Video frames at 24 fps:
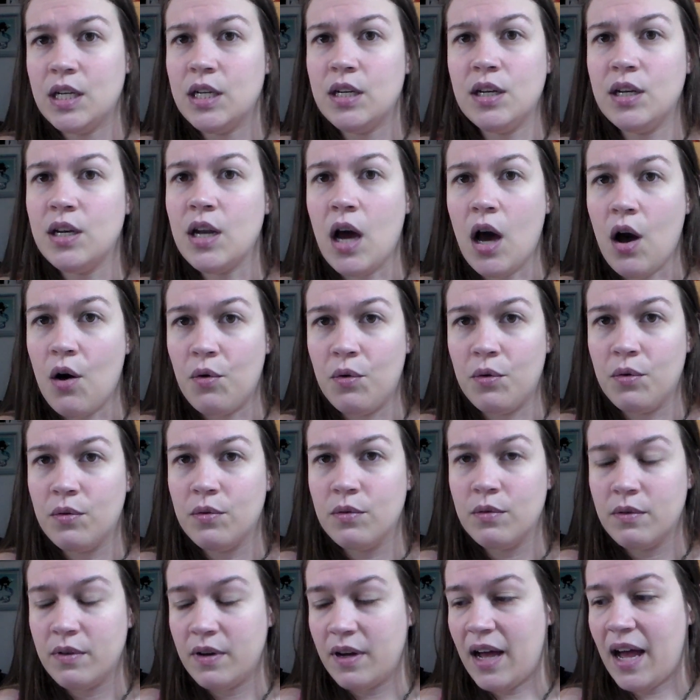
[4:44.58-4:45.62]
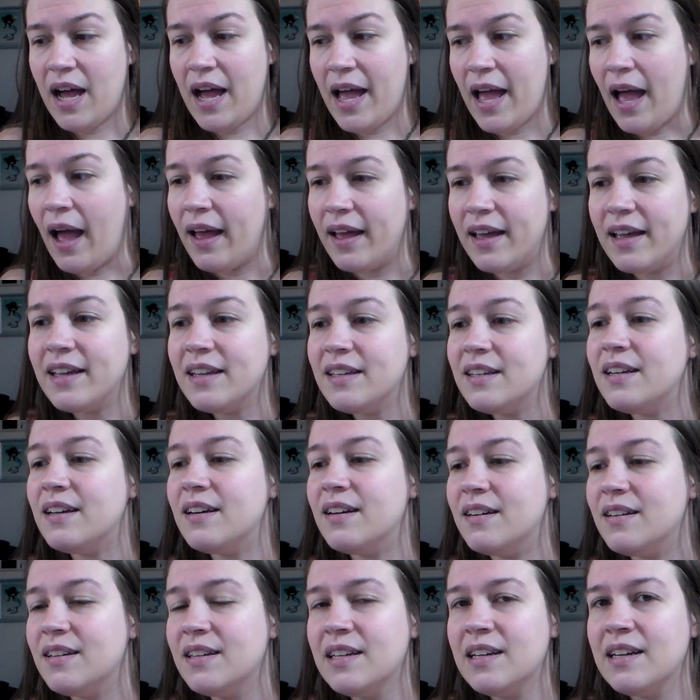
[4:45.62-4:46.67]
No,
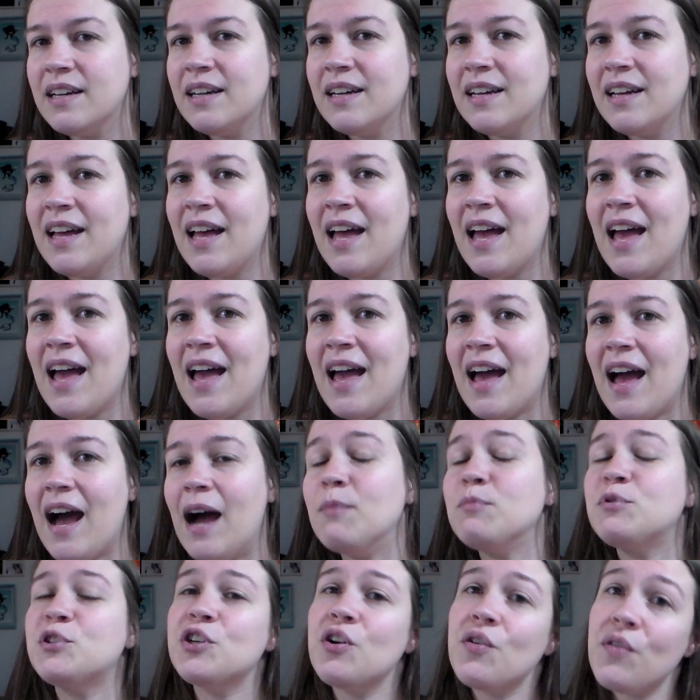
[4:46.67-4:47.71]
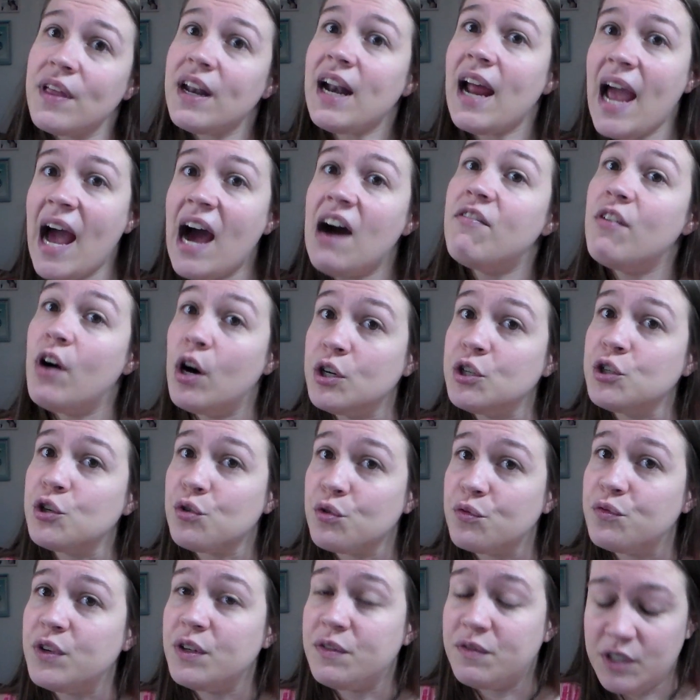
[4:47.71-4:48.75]
I'm sure that I have under
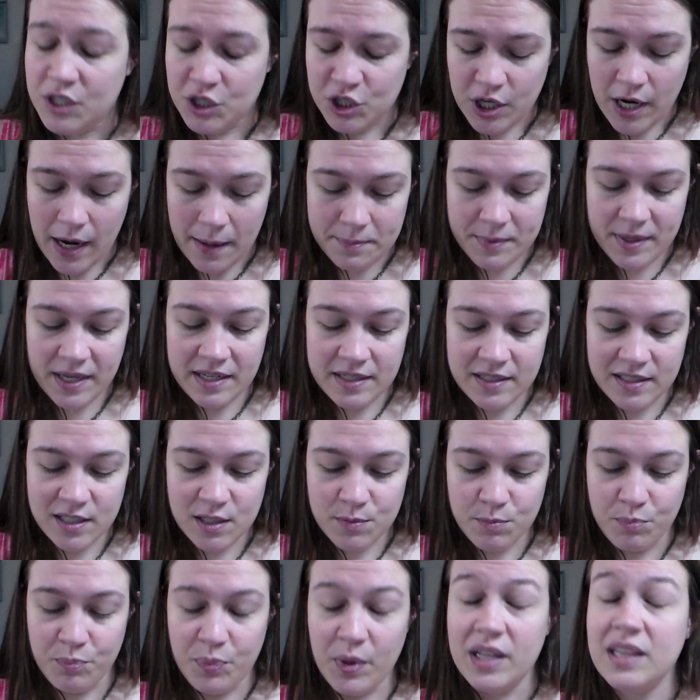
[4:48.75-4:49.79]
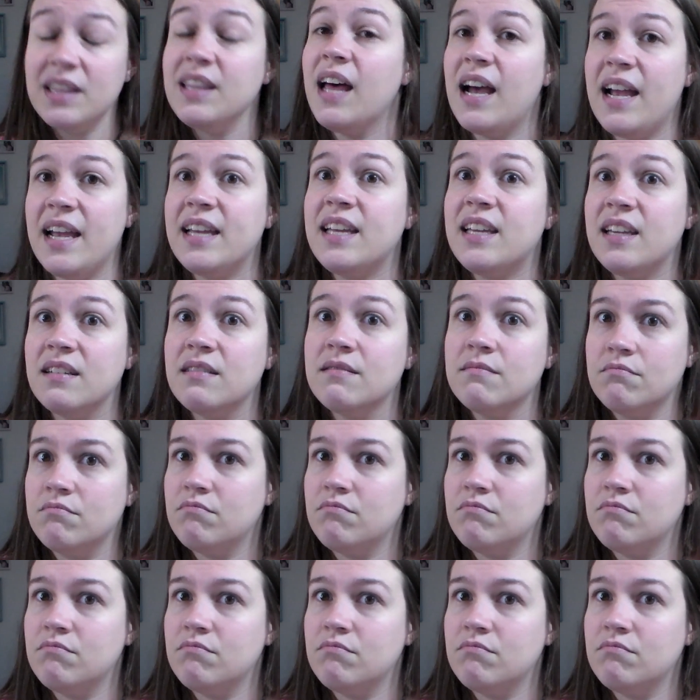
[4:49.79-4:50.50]
50 Shopkins, but like